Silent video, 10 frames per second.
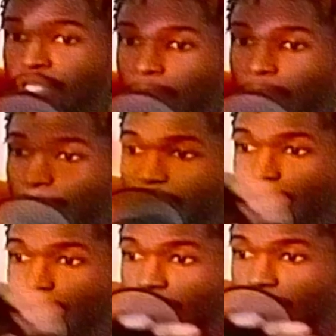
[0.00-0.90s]

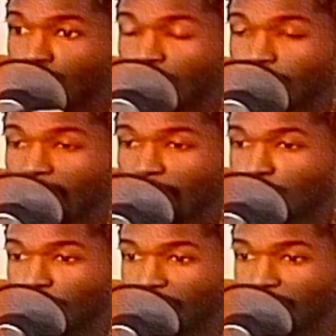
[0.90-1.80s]
background music making you
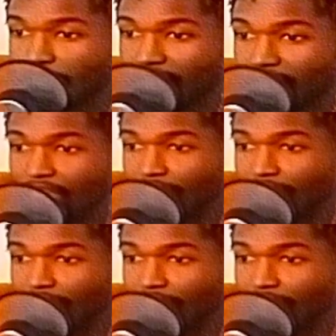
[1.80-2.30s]
bitches believe